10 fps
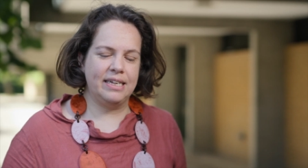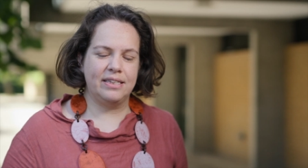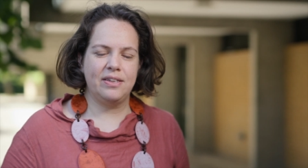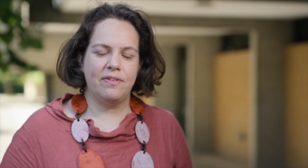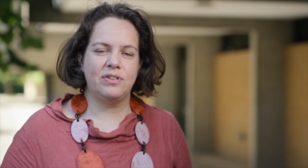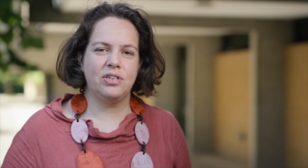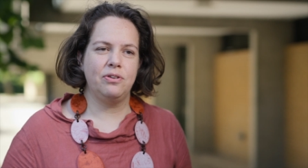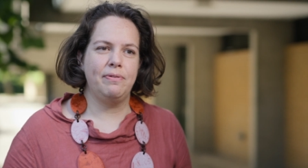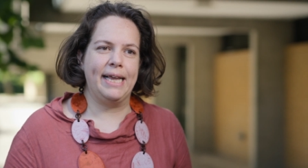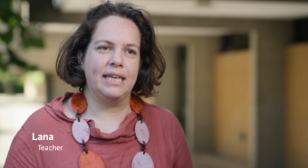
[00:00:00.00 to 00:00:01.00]
It's of
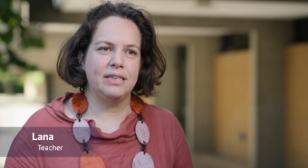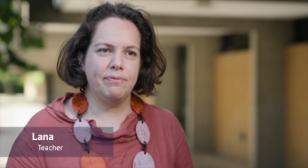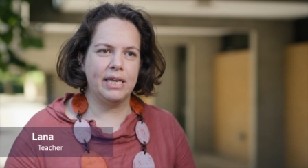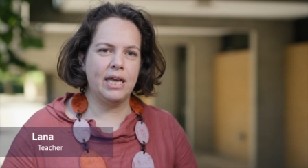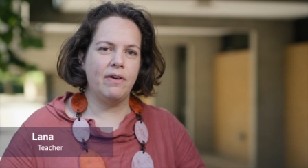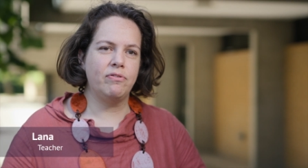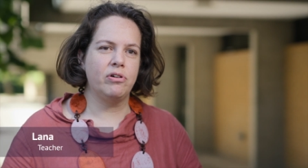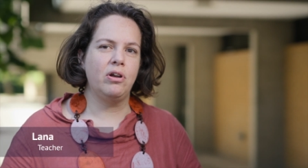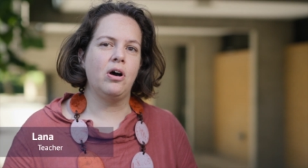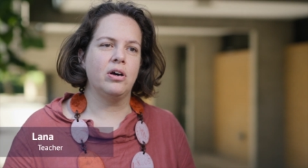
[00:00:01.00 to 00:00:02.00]
two weeks and we
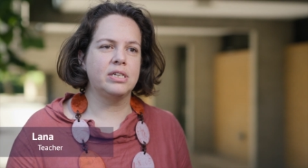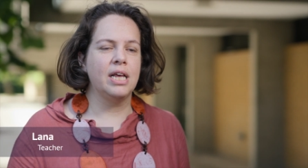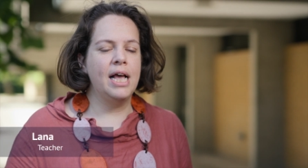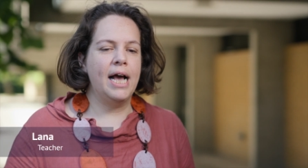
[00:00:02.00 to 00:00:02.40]
cover a lot.